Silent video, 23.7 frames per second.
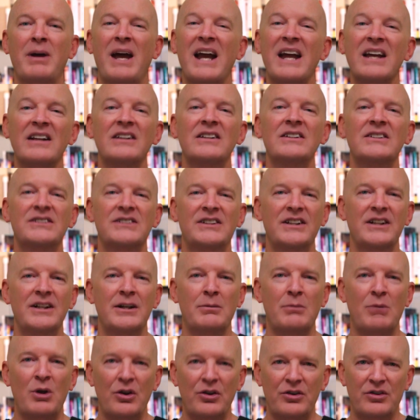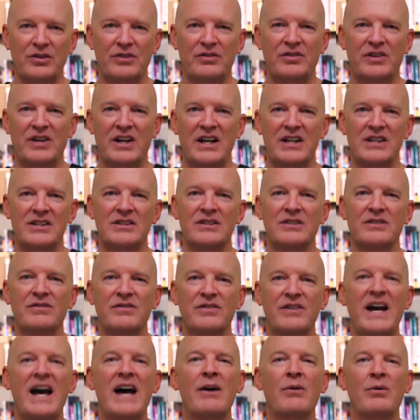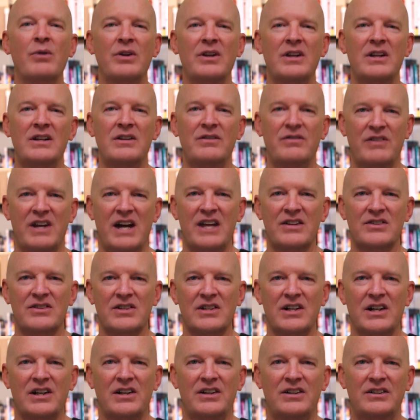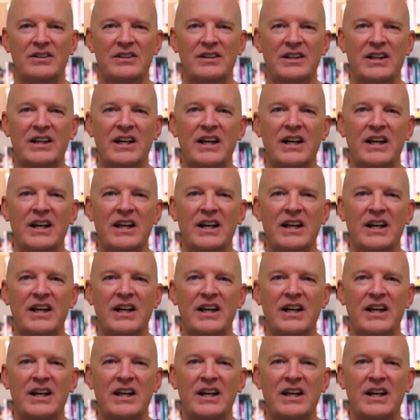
painlessly emulsifies the fat within the fat cells.